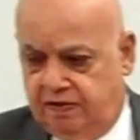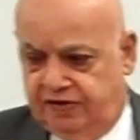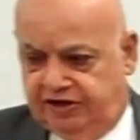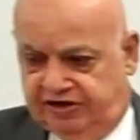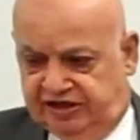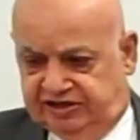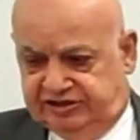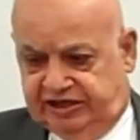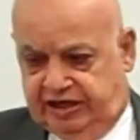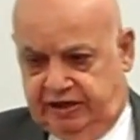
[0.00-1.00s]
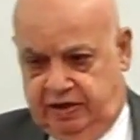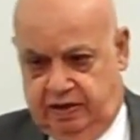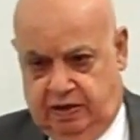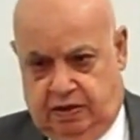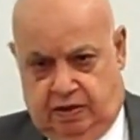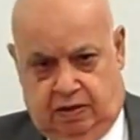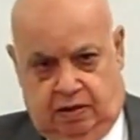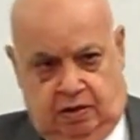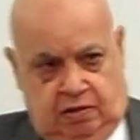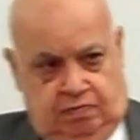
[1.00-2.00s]
there is a
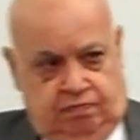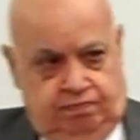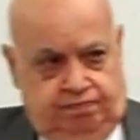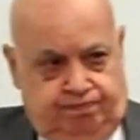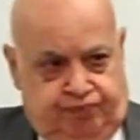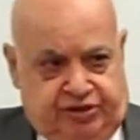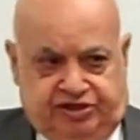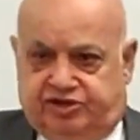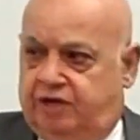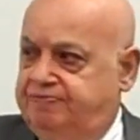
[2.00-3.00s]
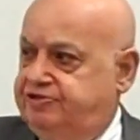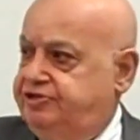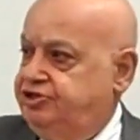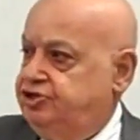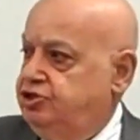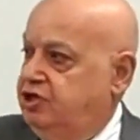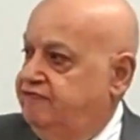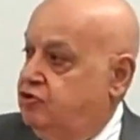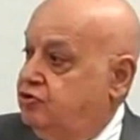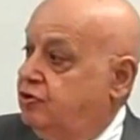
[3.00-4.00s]
presupposition of
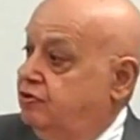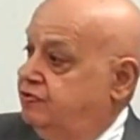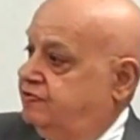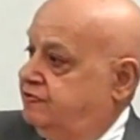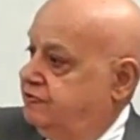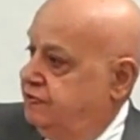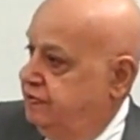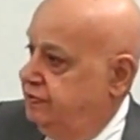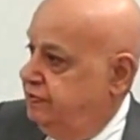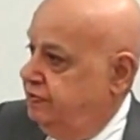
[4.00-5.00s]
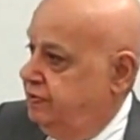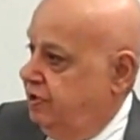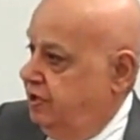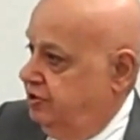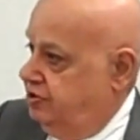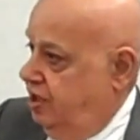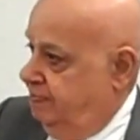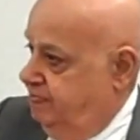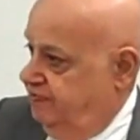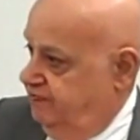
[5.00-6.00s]
growth on
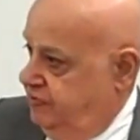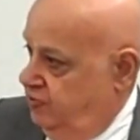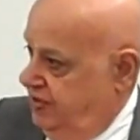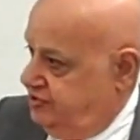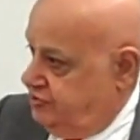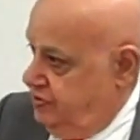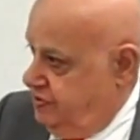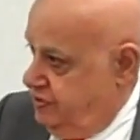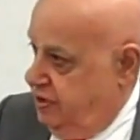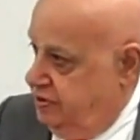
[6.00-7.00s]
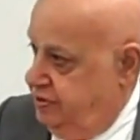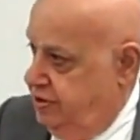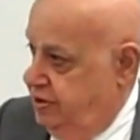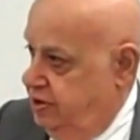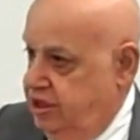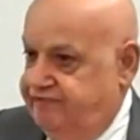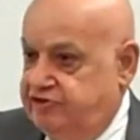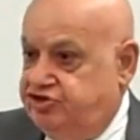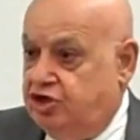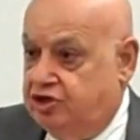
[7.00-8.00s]
top of the Western thought.
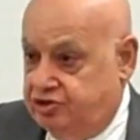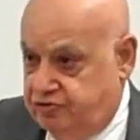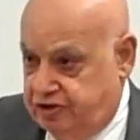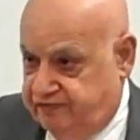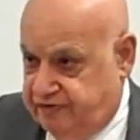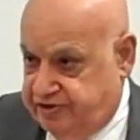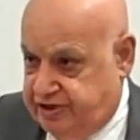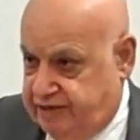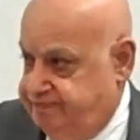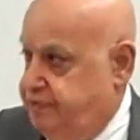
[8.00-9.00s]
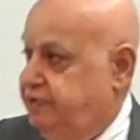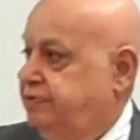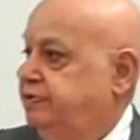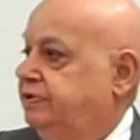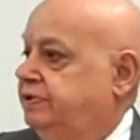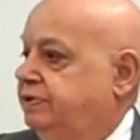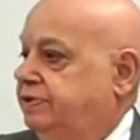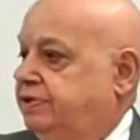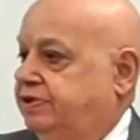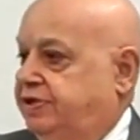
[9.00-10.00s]
Even John Dewey, for example,
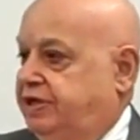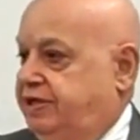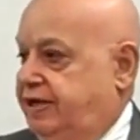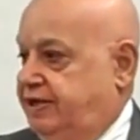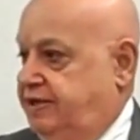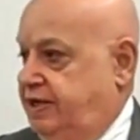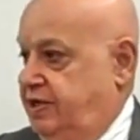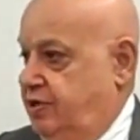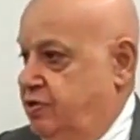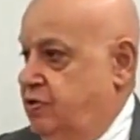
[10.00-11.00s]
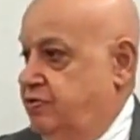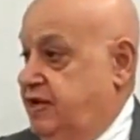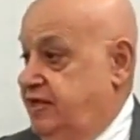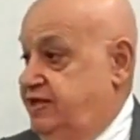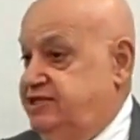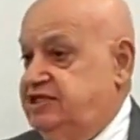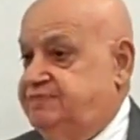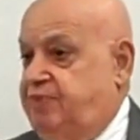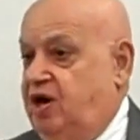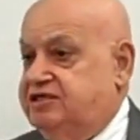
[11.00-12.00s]
think that the growth, and this is
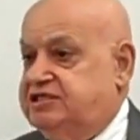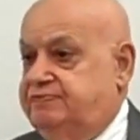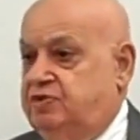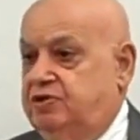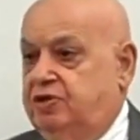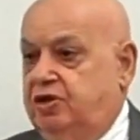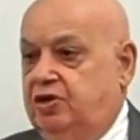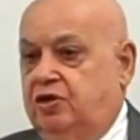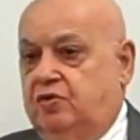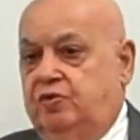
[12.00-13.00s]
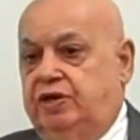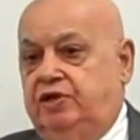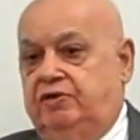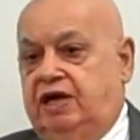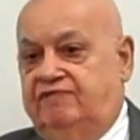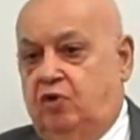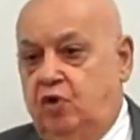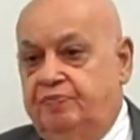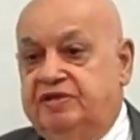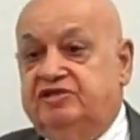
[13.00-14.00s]
possible when you have
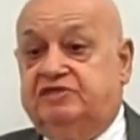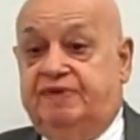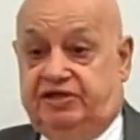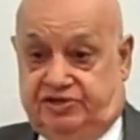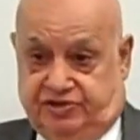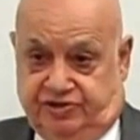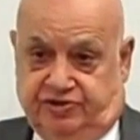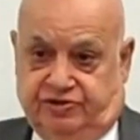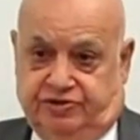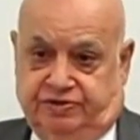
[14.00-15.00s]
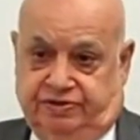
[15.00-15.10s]
open spaces,